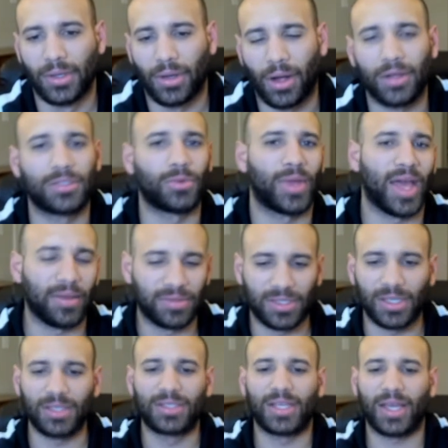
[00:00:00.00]
All right, so we have
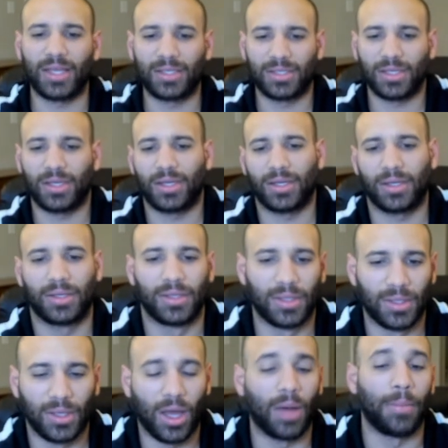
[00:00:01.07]
b takes
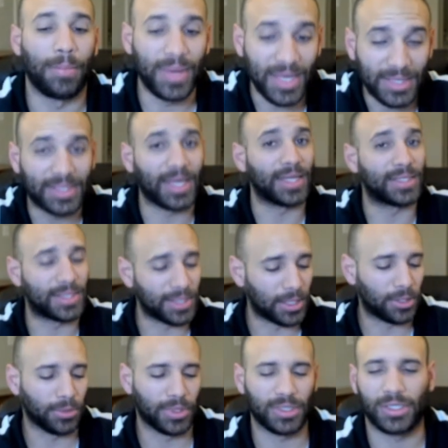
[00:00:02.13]

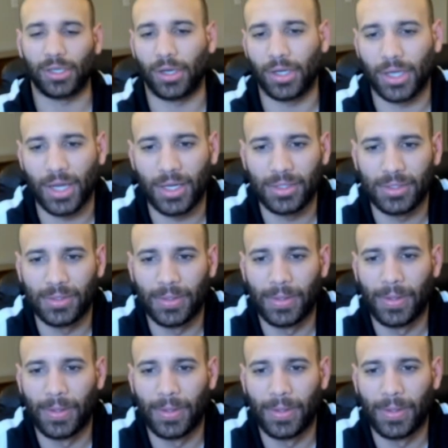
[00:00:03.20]
c3. Sorry, guys.